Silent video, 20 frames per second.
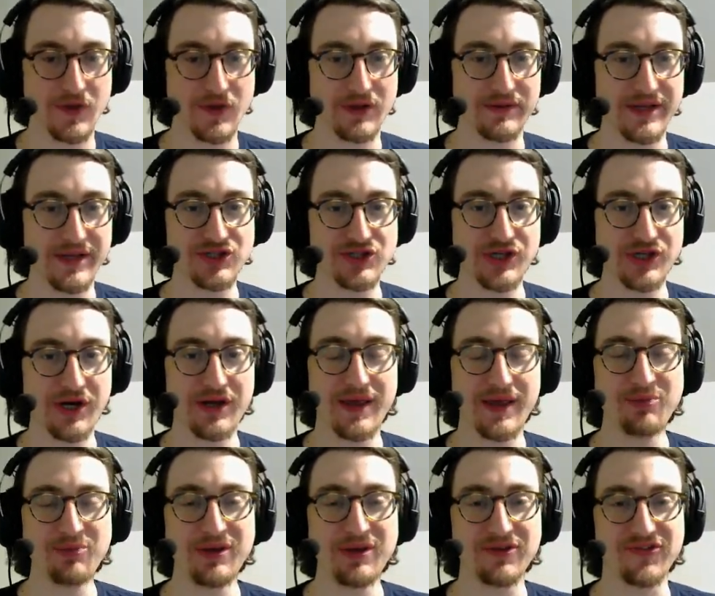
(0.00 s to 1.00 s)
legendary.
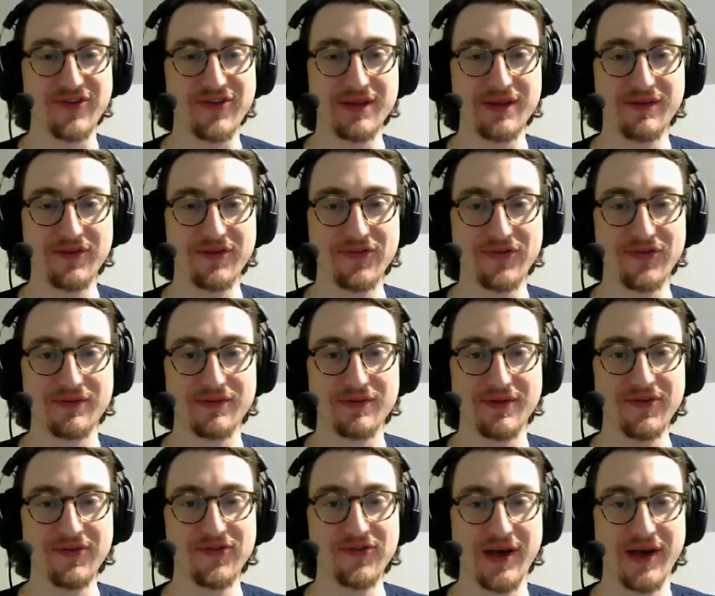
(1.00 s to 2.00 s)
That being said, this
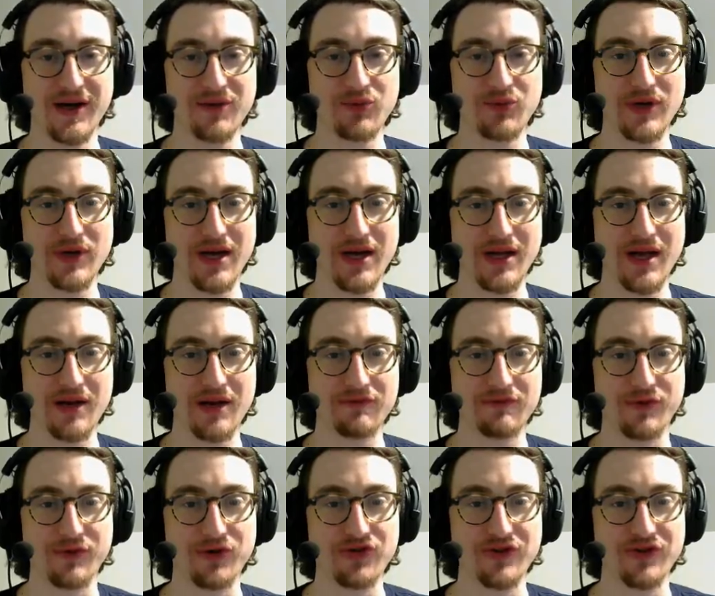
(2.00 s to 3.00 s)
setup, we kind of got
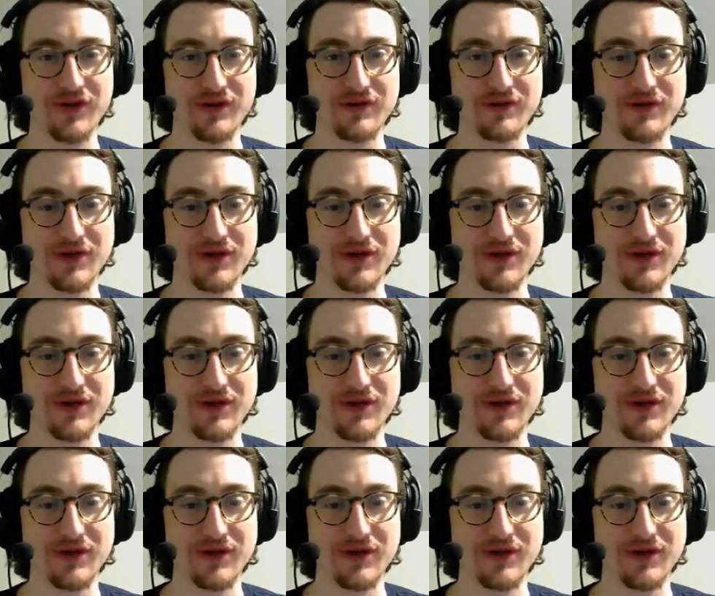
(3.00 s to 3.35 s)
unfortunate.